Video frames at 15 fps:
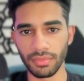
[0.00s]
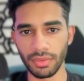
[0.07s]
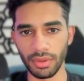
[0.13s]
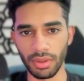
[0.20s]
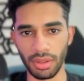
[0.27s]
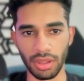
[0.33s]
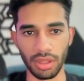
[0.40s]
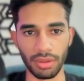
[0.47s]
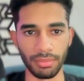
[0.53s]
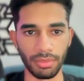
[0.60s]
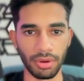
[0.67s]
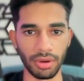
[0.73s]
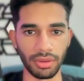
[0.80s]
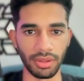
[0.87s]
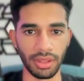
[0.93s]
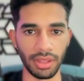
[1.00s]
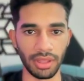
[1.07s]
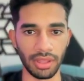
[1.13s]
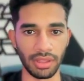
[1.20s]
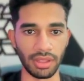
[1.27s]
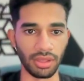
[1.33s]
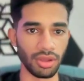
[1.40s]
Are
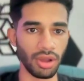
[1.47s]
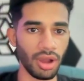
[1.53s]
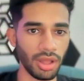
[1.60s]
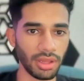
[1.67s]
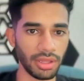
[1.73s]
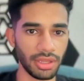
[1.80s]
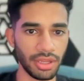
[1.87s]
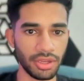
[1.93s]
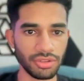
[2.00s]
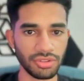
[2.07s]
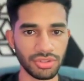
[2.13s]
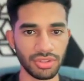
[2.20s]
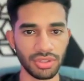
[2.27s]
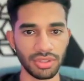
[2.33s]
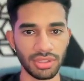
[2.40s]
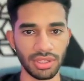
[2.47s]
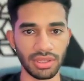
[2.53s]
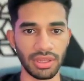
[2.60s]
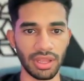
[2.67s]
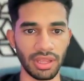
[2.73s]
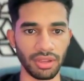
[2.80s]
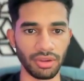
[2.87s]
they in college?
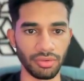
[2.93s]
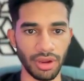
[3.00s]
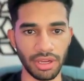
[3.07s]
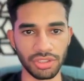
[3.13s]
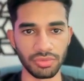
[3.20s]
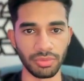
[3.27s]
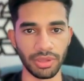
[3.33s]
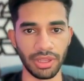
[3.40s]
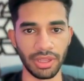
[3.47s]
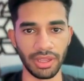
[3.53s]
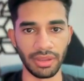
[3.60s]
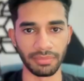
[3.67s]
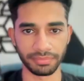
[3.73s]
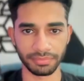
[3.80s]
Did they graduate?